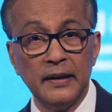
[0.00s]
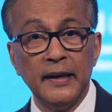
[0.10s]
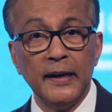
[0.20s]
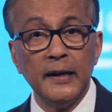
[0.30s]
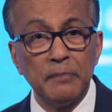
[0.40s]

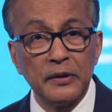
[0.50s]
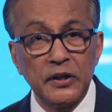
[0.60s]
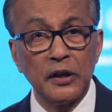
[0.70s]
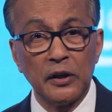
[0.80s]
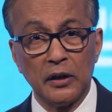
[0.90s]
In
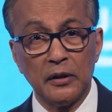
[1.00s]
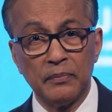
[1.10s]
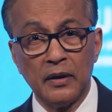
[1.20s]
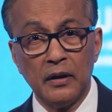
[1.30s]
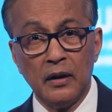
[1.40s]
particular,
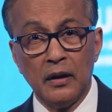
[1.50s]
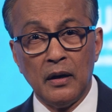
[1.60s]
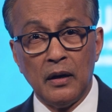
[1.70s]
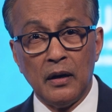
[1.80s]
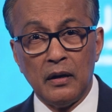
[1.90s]

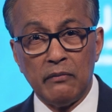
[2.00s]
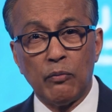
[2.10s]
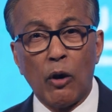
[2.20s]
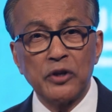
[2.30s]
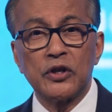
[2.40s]
we're
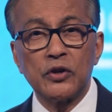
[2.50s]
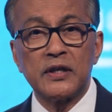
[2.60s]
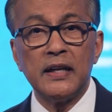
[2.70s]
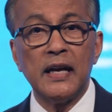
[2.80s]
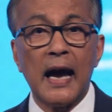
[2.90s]
watching to
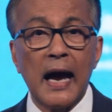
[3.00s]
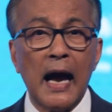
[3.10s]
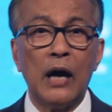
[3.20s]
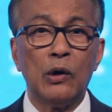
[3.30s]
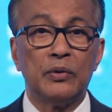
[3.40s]
see
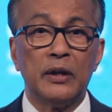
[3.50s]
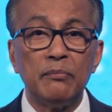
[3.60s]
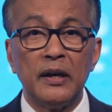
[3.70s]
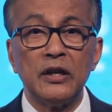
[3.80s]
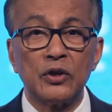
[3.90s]
how they
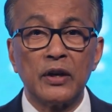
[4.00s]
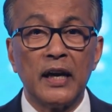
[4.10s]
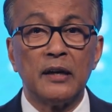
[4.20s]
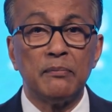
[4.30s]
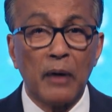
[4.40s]
bring
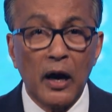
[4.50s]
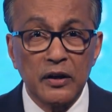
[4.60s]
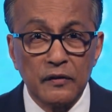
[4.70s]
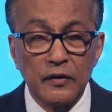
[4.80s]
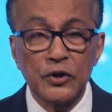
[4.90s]
together
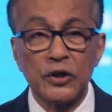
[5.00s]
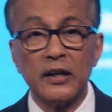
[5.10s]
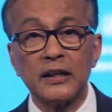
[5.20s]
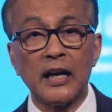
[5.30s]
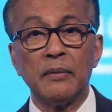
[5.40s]
biodiversity and
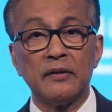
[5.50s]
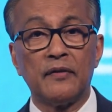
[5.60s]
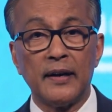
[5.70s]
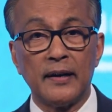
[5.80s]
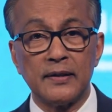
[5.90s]
climate
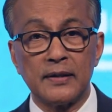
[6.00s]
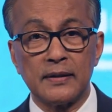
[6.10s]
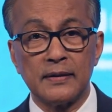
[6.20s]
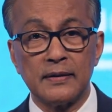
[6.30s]
finance.